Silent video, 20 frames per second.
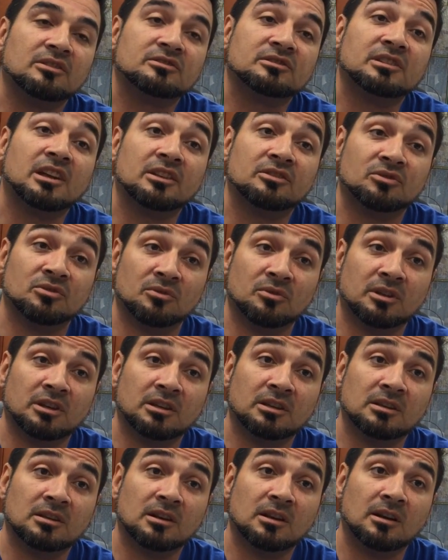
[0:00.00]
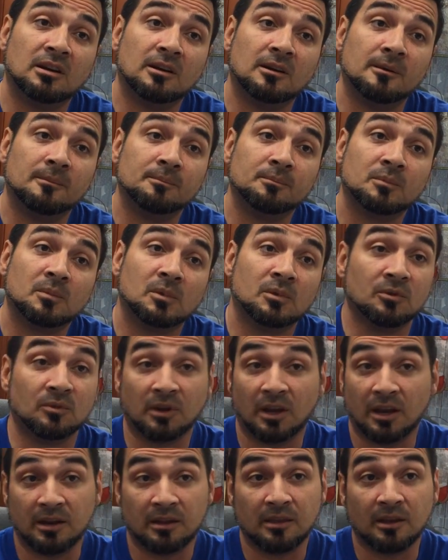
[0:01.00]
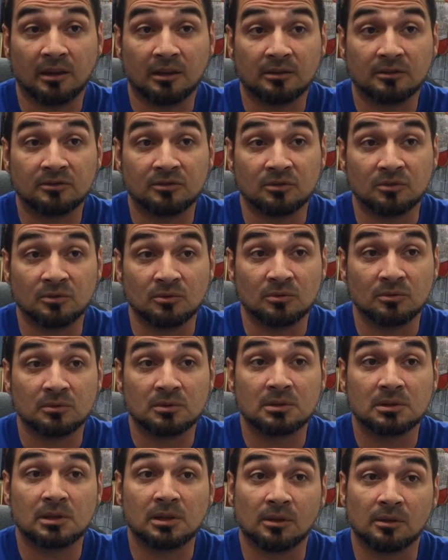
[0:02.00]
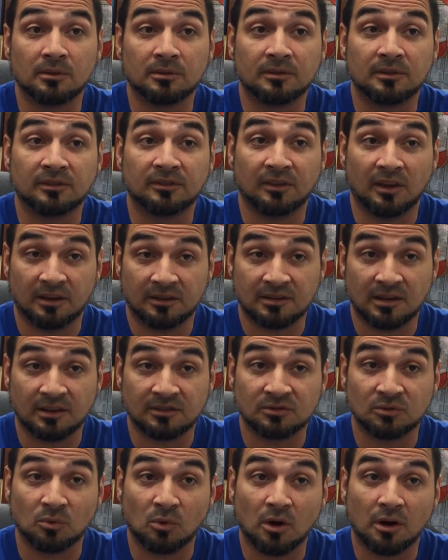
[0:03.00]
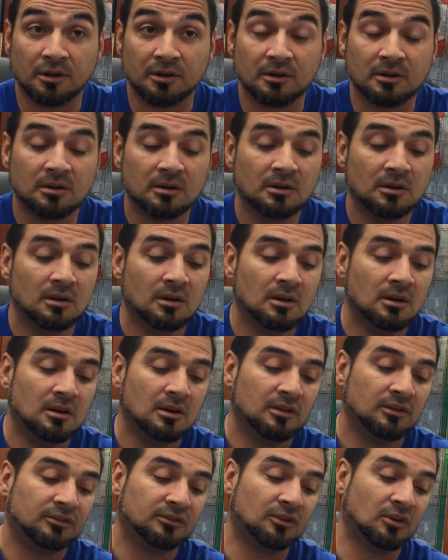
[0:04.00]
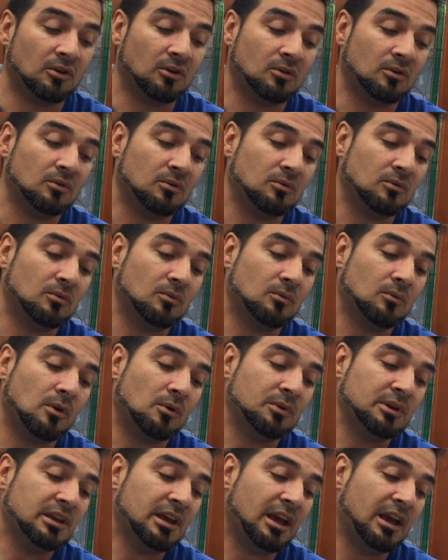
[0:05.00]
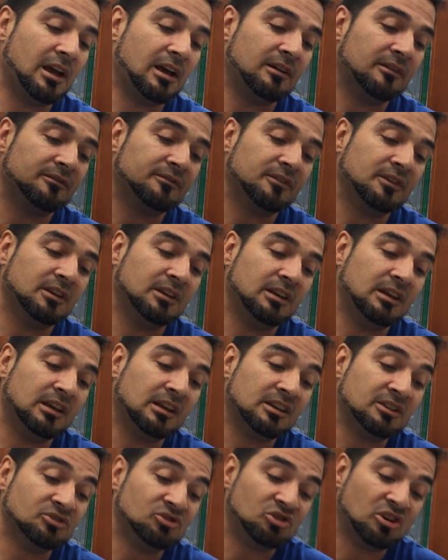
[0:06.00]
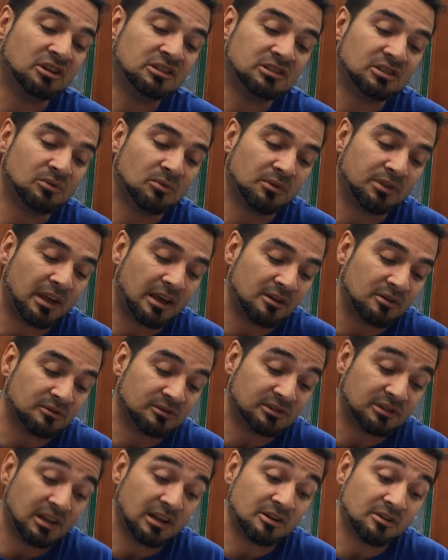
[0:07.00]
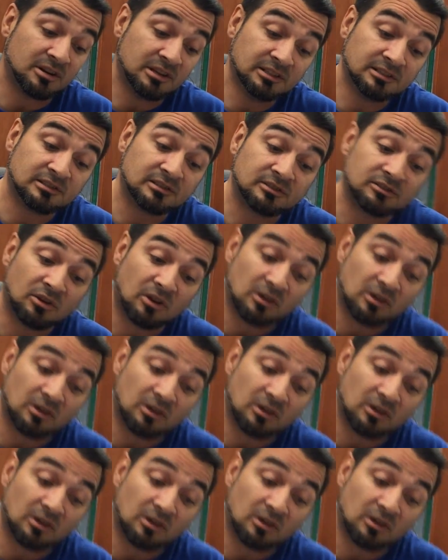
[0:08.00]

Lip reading: is not doing anything to sanitize the water. So what we have in conjunction with that ozonator is the